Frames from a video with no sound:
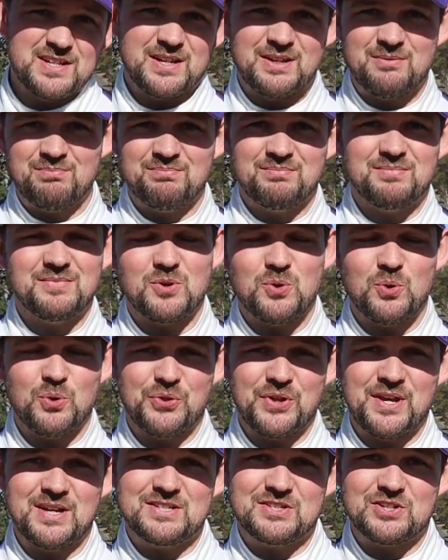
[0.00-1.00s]
in all
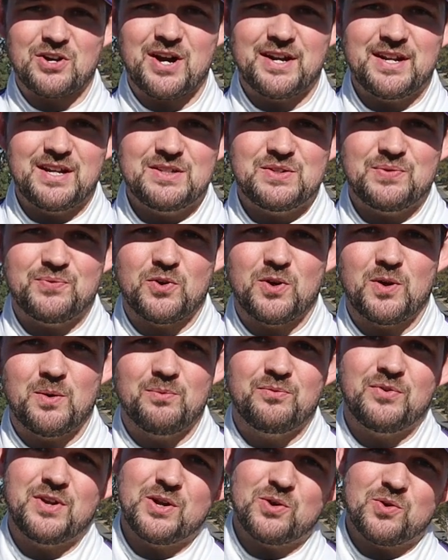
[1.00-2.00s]
things signage,
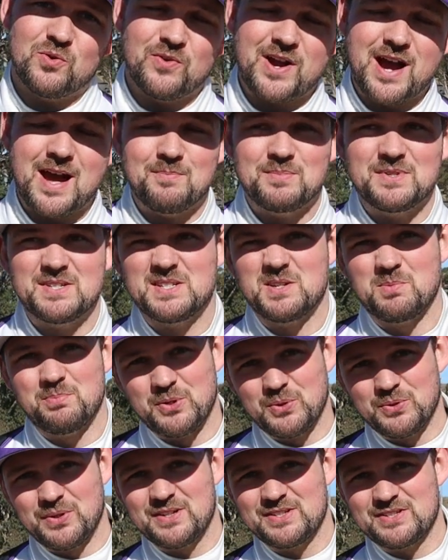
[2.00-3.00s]
from vehicle wraps to
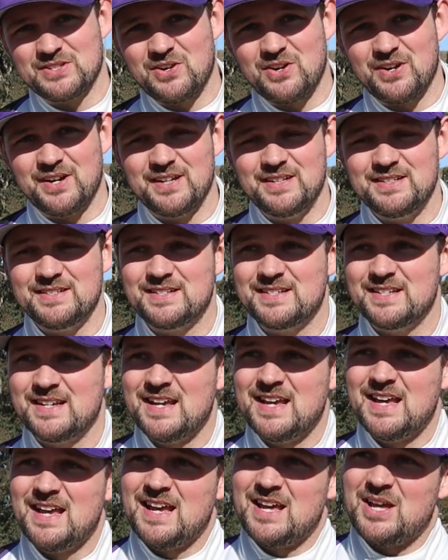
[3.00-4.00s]
building signs,
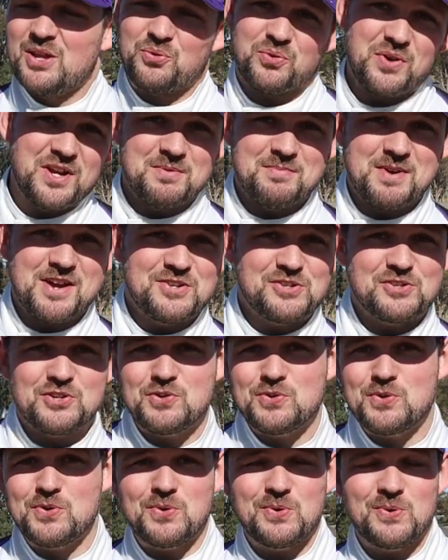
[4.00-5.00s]

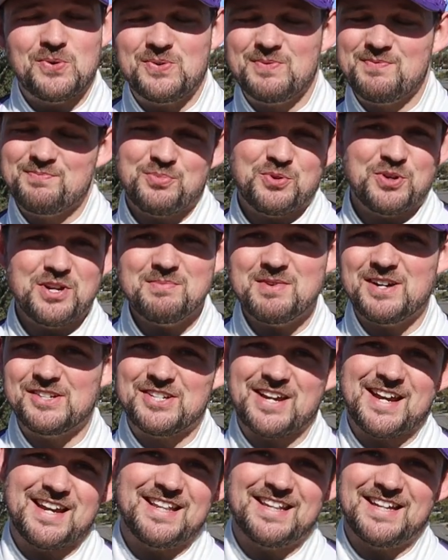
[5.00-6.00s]
three-dimensional, pretty
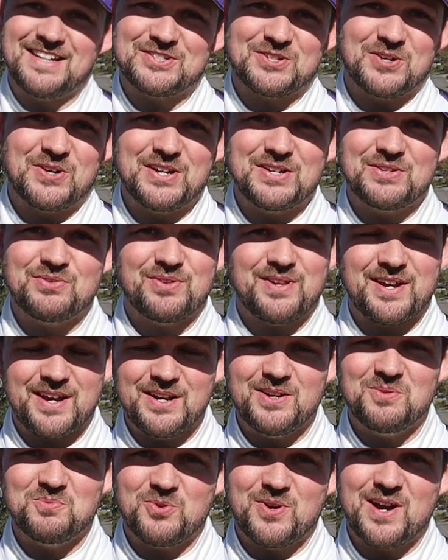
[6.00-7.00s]
much anything signage
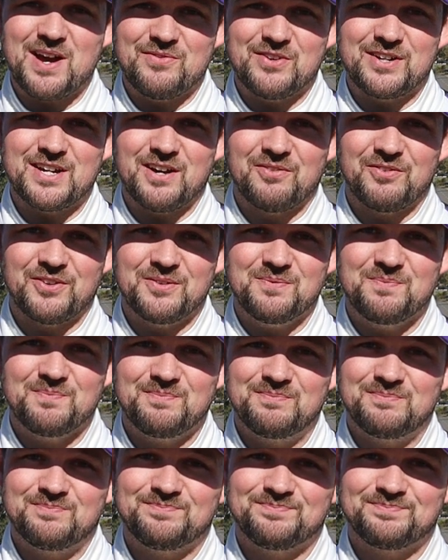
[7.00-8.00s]
related, we'll have it covered.
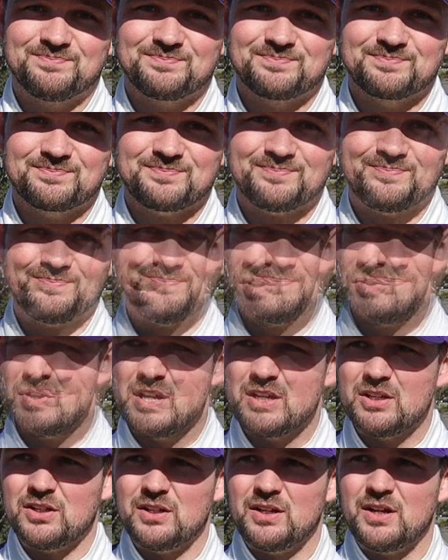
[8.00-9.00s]
I
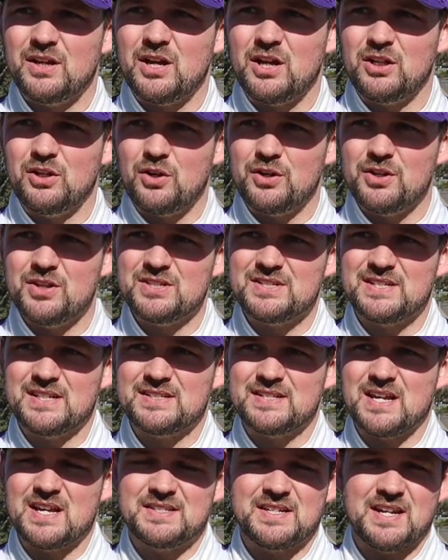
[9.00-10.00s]
think a lot of the
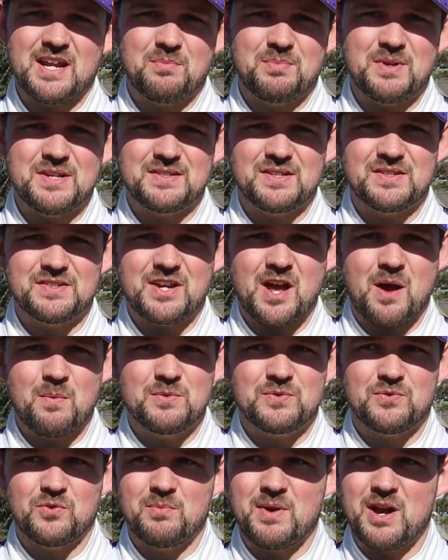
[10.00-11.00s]
success in our business
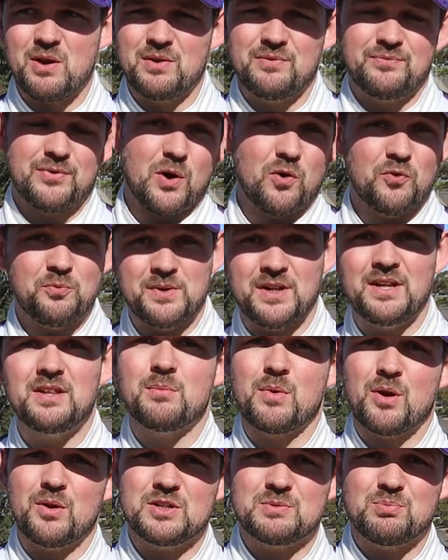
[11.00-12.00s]
comes from our involvement in
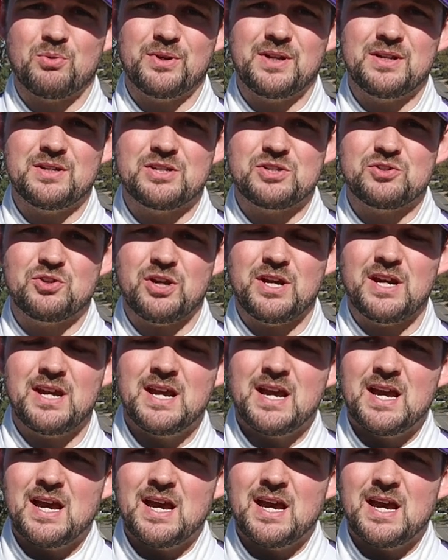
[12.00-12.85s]
the motorsport industry.